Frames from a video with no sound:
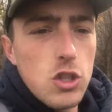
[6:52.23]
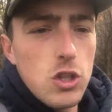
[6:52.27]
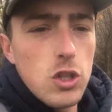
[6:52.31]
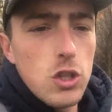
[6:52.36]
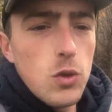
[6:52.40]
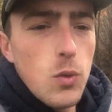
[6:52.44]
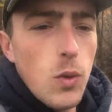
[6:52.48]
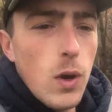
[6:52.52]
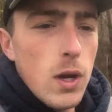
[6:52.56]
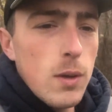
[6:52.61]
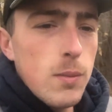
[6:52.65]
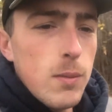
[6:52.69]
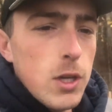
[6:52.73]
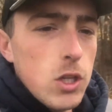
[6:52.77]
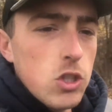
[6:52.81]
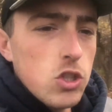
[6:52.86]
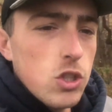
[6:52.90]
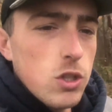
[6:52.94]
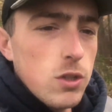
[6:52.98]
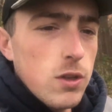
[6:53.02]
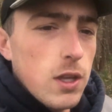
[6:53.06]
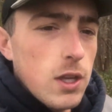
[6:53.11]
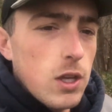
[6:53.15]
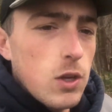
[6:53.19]
you want to make
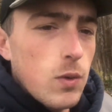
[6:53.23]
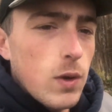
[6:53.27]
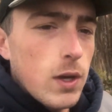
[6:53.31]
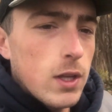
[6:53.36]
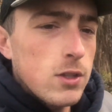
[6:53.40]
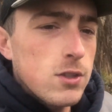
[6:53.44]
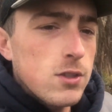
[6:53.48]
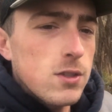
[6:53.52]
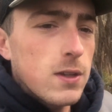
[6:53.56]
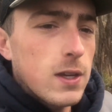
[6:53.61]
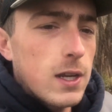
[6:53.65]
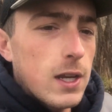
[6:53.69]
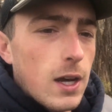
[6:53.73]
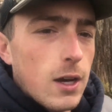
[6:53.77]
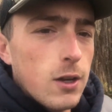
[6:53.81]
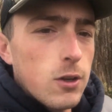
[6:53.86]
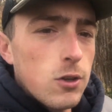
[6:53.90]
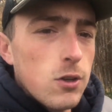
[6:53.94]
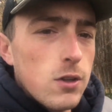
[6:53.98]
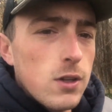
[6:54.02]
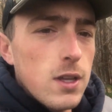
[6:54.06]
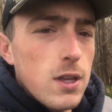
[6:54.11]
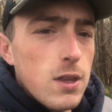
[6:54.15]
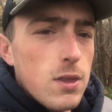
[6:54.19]
sure that you insulate
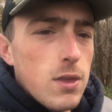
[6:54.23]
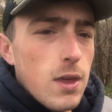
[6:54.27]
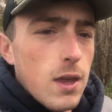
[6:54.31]
underneath